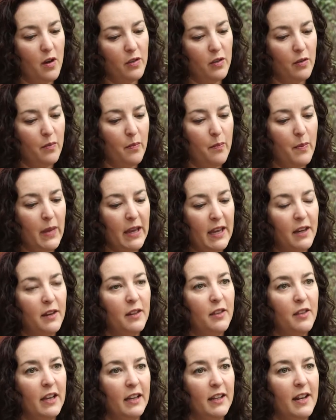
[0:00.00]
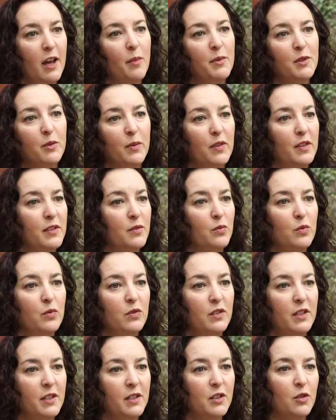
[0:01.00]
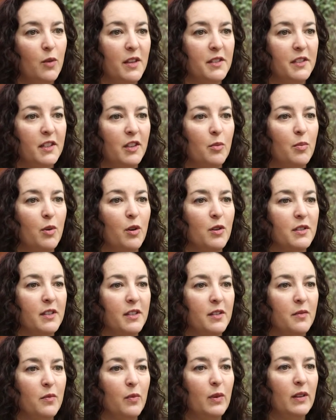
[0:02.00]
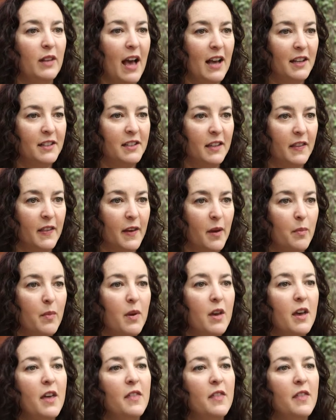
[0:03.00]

The main thing it helps with is de-stressing the person, relaxing them.